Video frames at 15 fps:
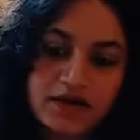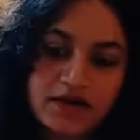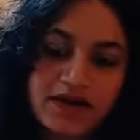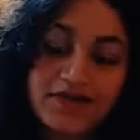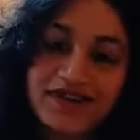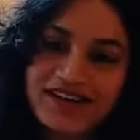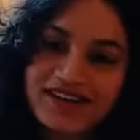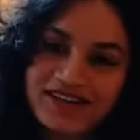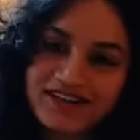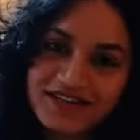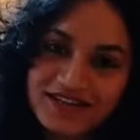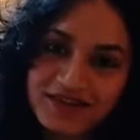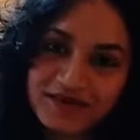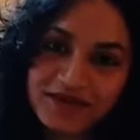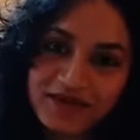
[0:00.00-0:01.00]
their
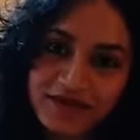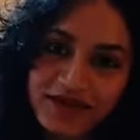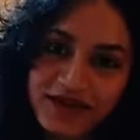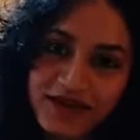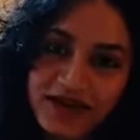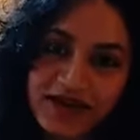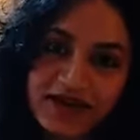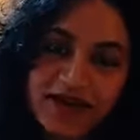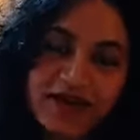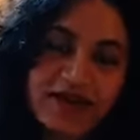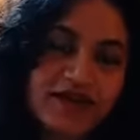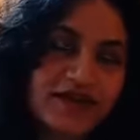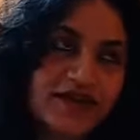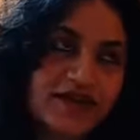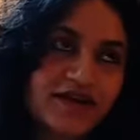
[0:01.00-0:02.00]
relationships today
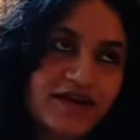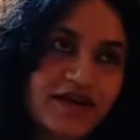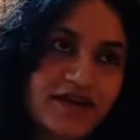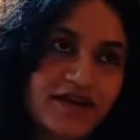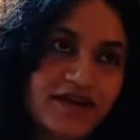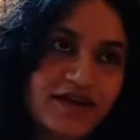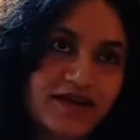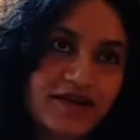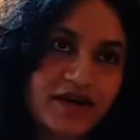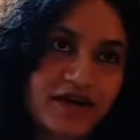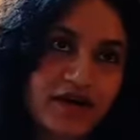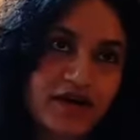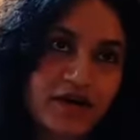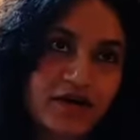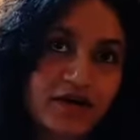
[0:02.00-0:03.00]
their
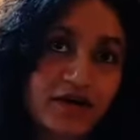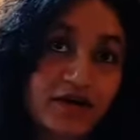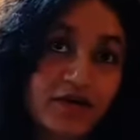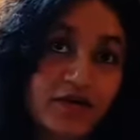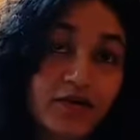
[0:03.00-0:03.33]
uh,